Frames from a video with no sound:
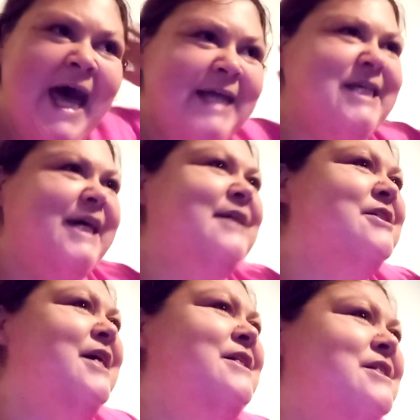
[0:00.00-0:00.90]
Take a
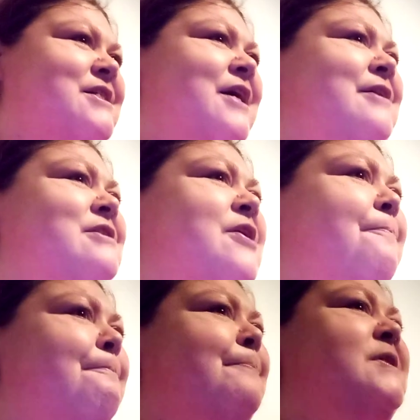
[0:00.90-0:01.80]
ten, stand
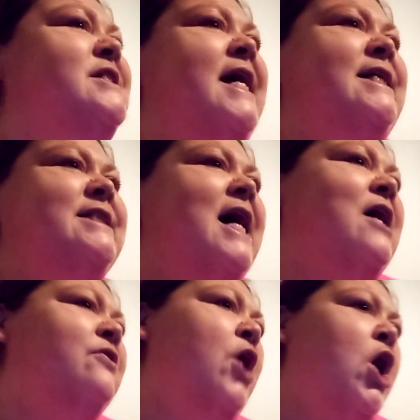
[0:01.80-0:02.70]
up or stand
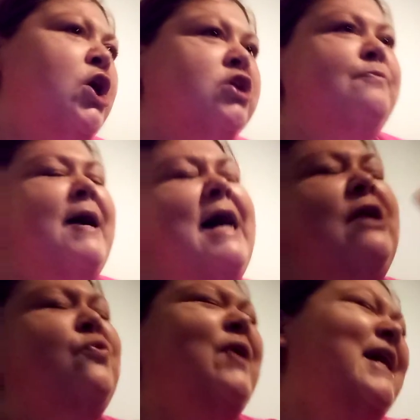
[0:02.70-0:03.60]
down, no
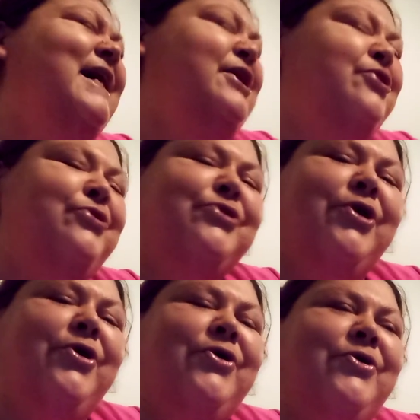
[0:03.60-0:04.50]
matter where you
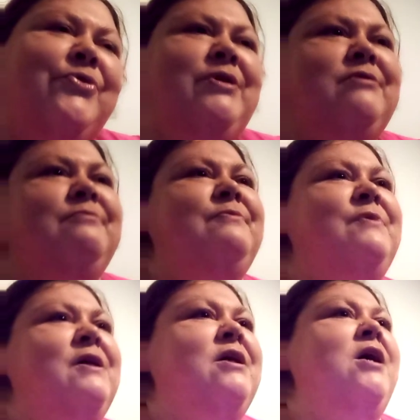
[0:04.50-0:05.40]
go.
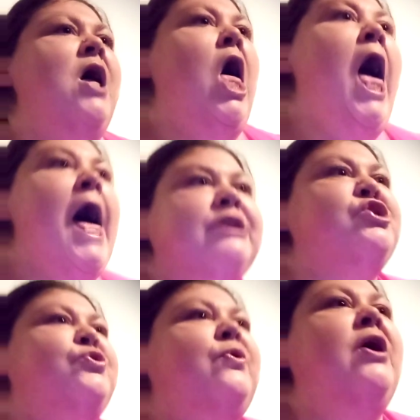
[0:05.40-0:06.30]

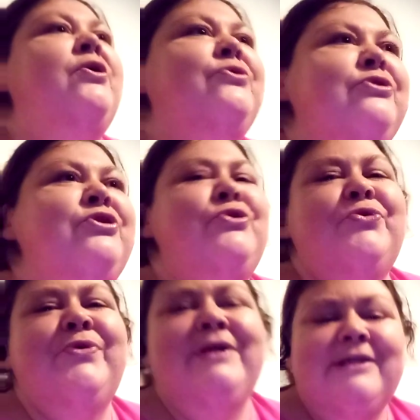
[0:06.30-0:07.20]
To a whole
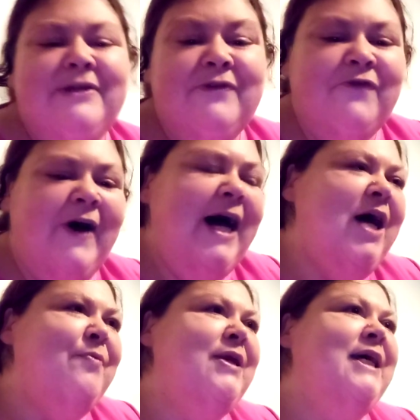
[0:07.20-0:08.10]
new world of
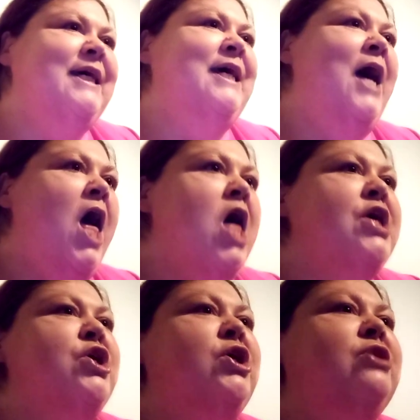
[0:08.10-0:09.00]
family,
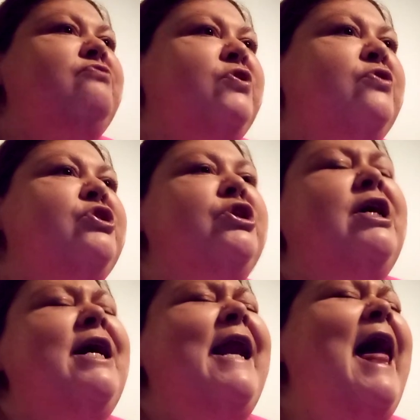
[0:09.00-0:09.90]
your rules,
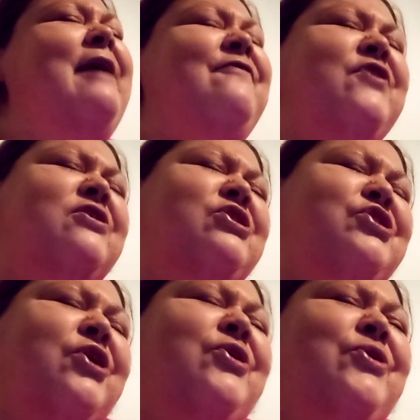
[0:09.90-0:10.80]
your life, your
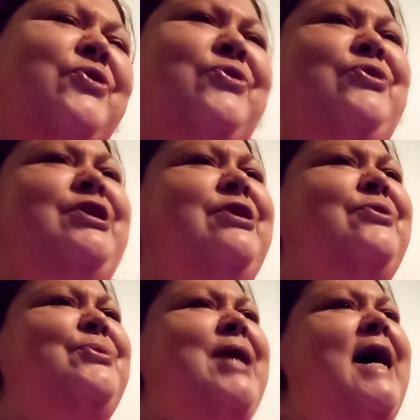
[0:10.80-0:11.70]
show.
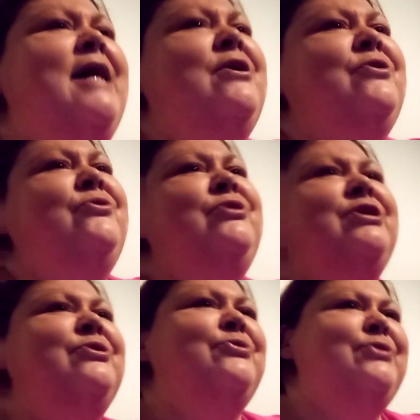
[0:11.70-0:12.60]
You
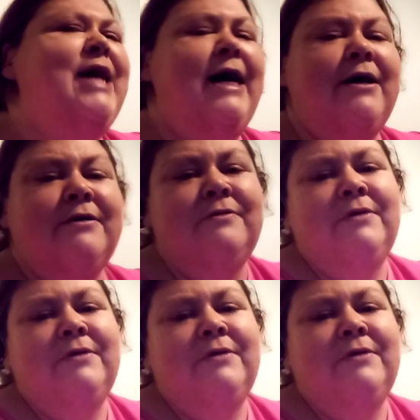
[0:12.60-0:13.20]
now,